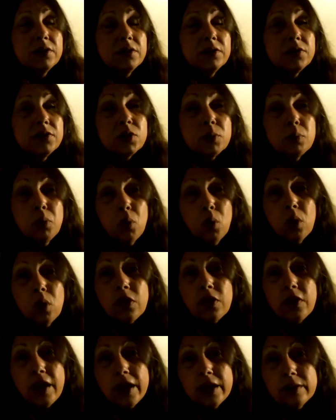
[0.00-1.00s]
support
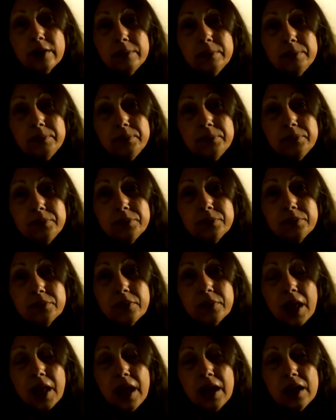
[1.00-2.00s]
that
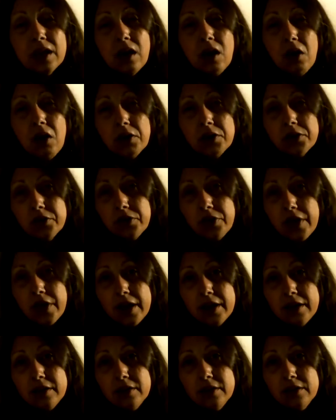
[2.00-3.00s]
and honor
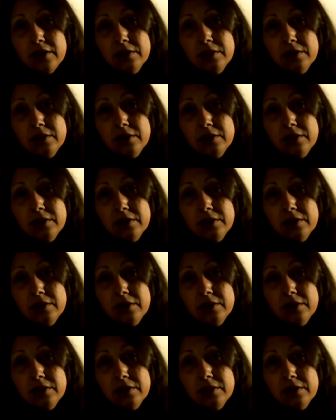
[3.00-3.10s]
that,